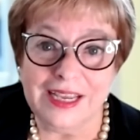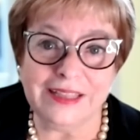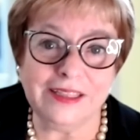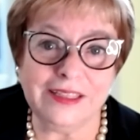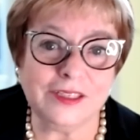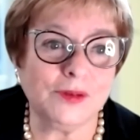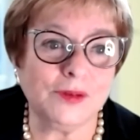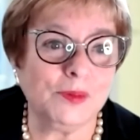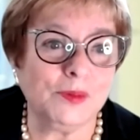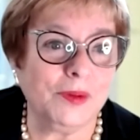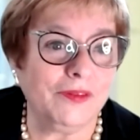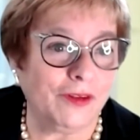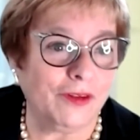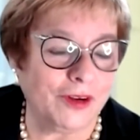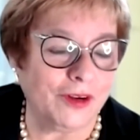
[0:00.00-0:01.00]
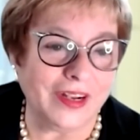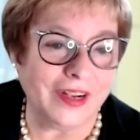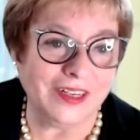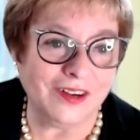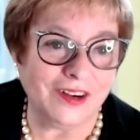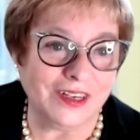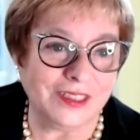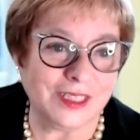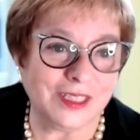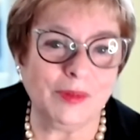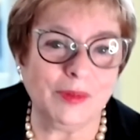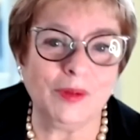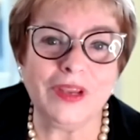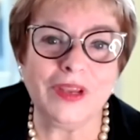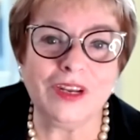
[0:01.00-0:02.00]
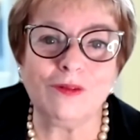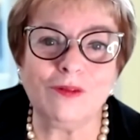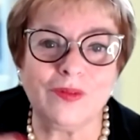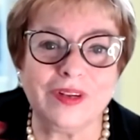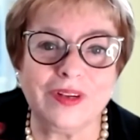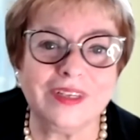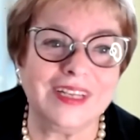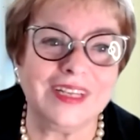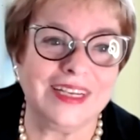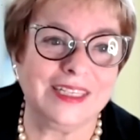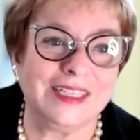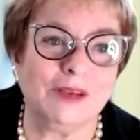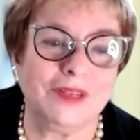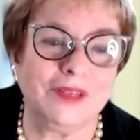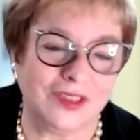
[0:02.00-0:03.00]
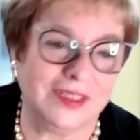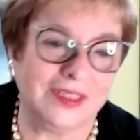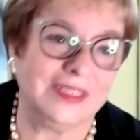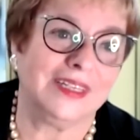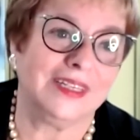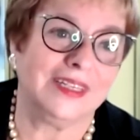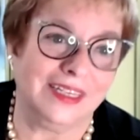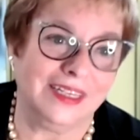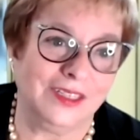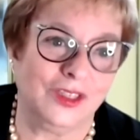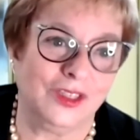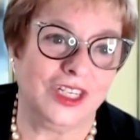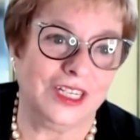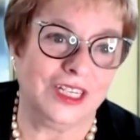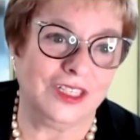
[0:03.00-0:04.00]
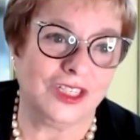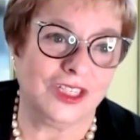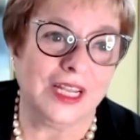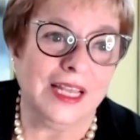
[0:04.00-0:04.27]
And this was before credit cards. I mean, we don't realize how much society's changed,